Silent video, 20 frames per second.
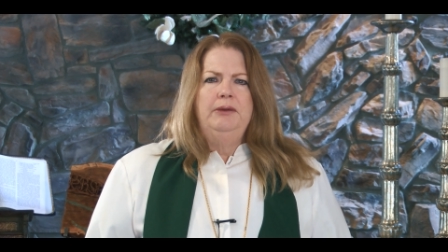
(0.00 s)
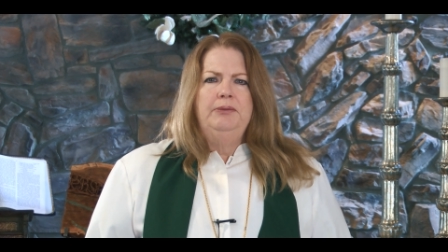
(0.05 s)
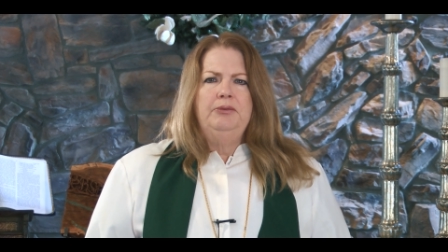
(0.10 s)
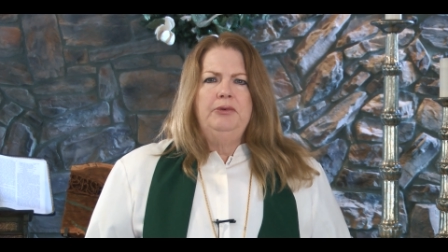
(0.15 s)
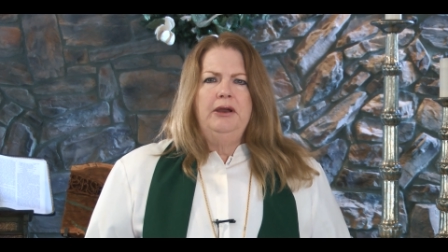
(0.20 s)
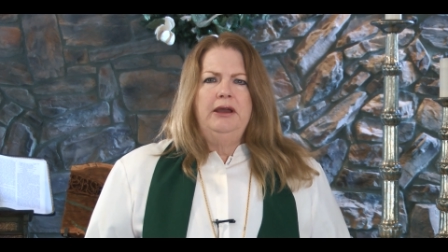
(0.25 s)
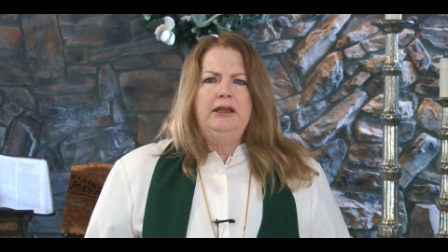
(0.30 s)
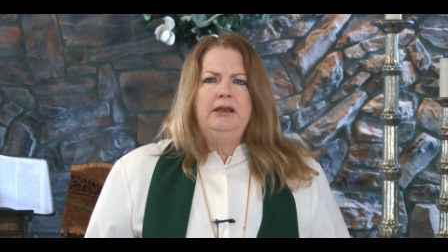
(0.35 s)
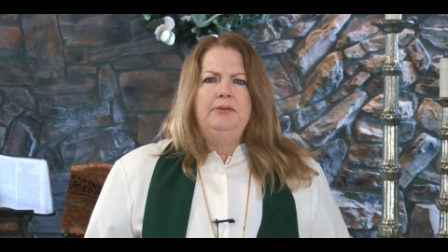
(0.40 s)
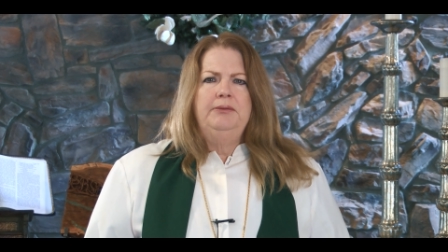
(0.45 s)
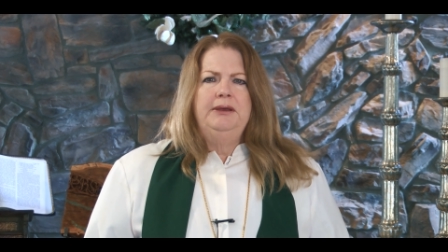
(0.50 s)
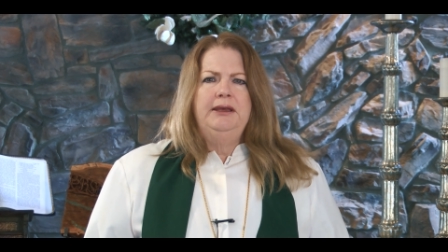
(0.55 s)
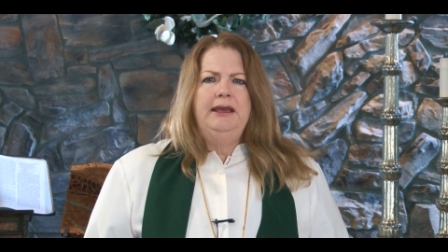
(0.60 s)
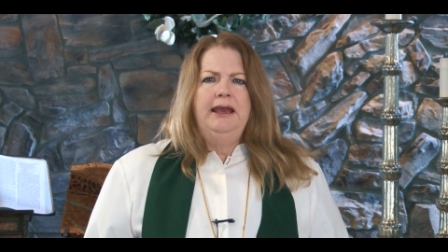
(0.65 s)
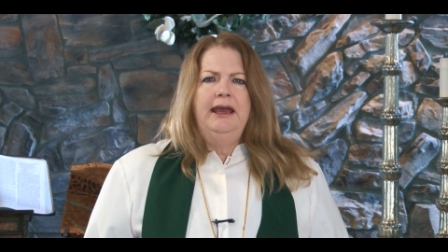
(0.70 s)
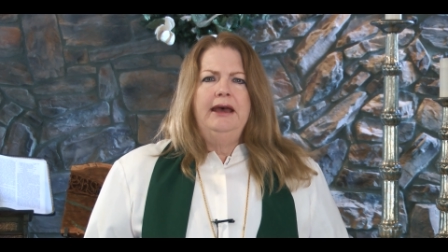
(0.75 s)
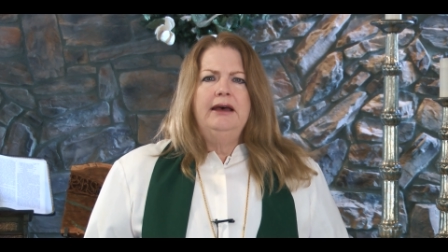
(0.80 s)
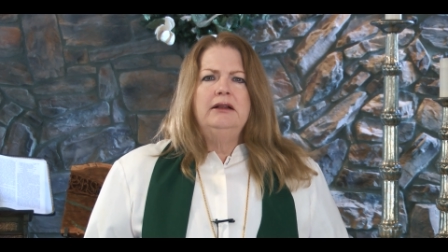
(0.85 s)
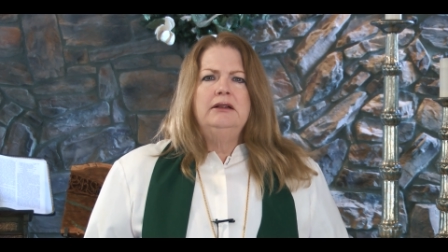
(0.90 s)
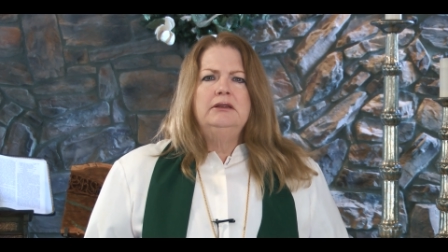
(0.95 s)
pray to be
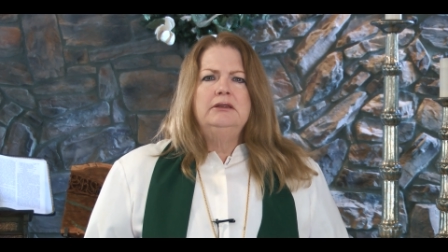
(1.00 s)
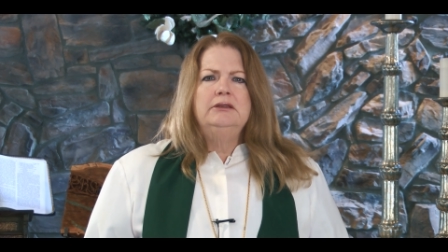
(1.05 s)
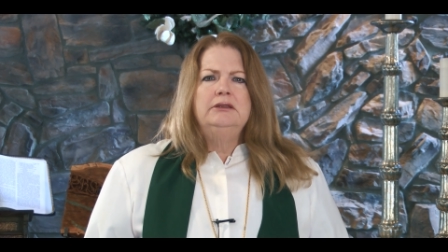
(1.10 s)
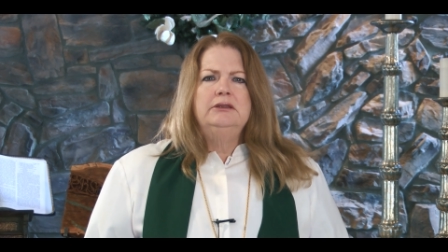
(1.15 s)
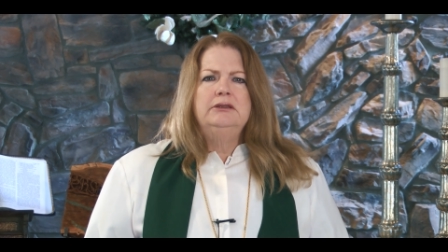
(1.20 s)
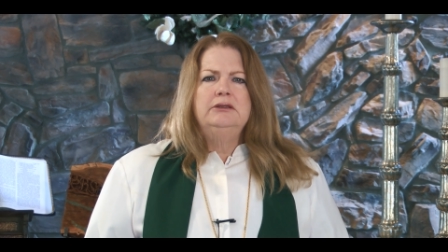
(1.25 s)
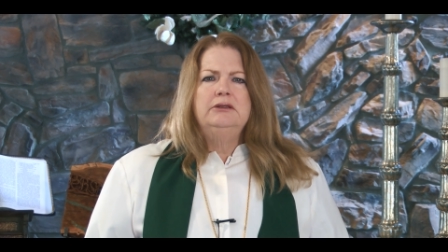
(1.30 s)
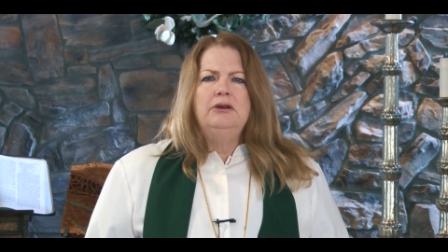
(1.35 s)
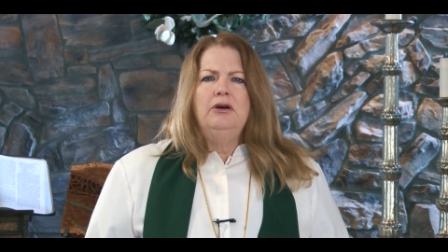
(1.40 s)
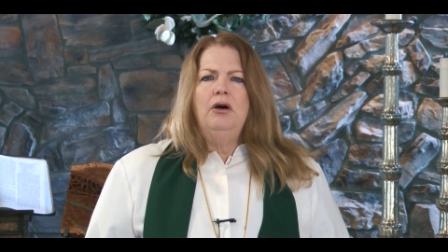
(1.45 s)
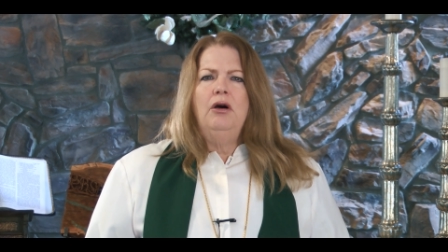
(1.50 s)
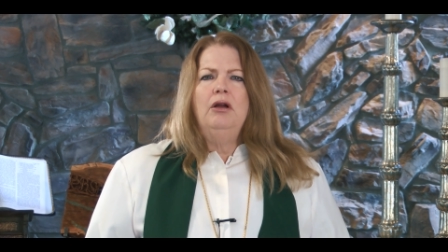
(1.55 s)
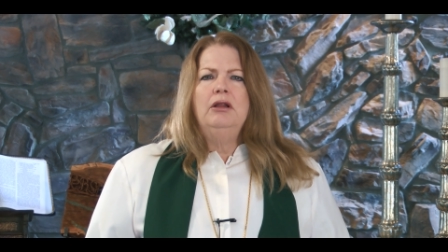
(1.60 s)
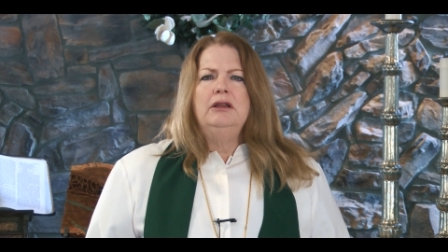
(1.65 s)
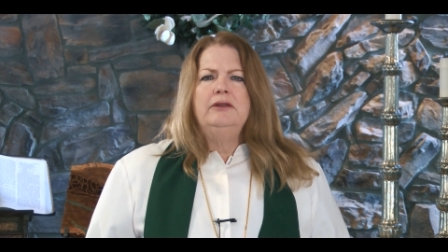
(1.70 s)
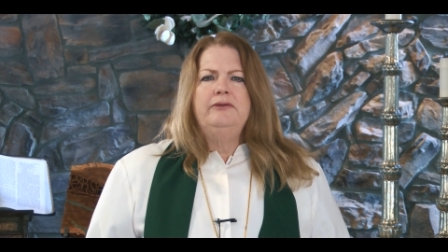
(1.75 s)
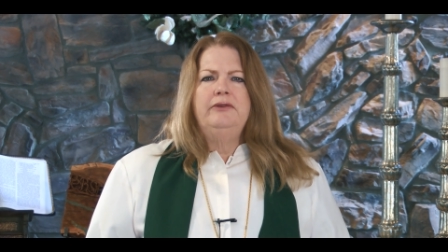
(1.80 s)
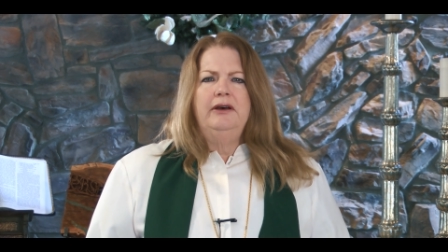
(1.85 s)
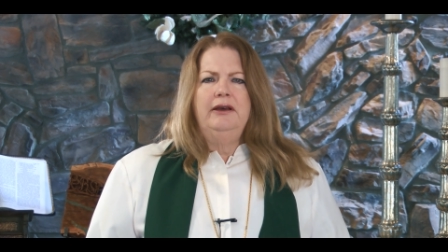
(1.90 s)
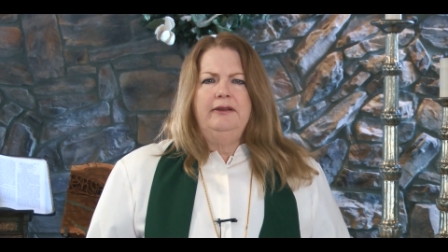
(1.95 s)
held, all
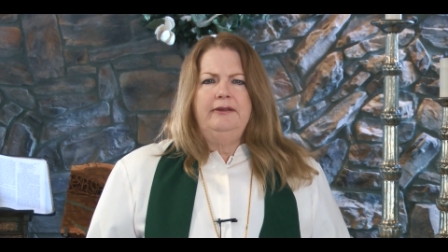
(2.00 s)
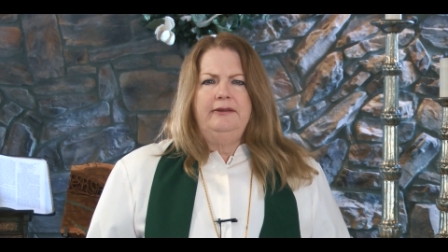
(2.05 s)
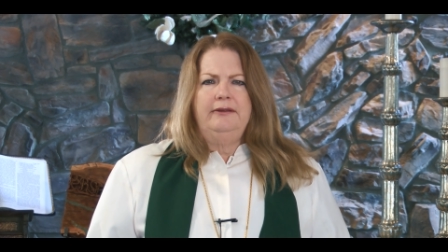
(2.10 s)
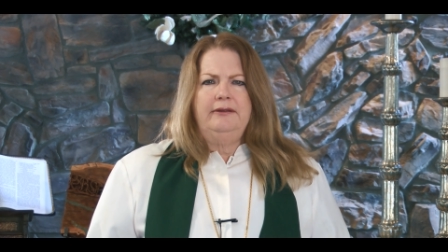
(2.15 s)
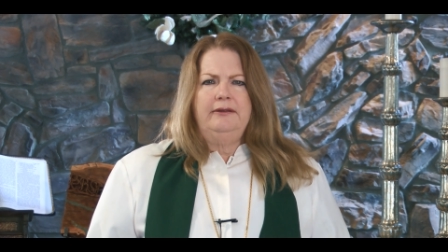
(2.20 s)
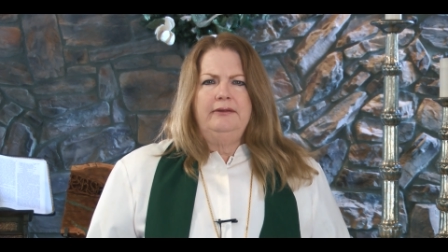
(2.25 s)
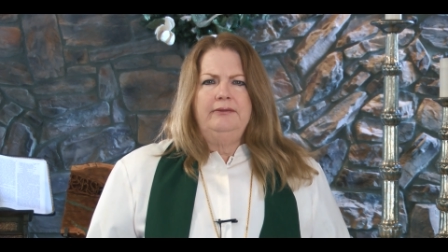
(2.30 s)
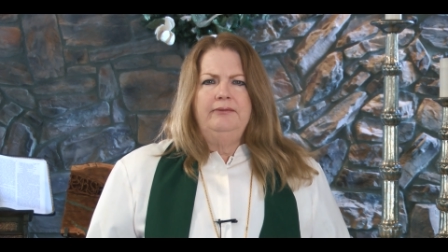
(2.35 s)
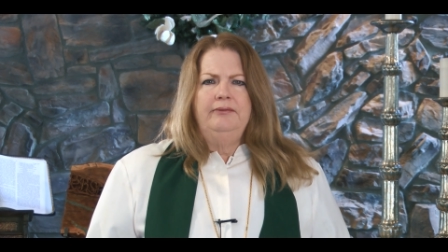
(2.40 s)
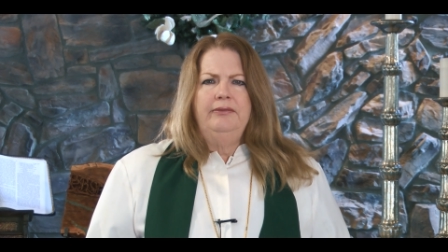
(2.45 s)
of us,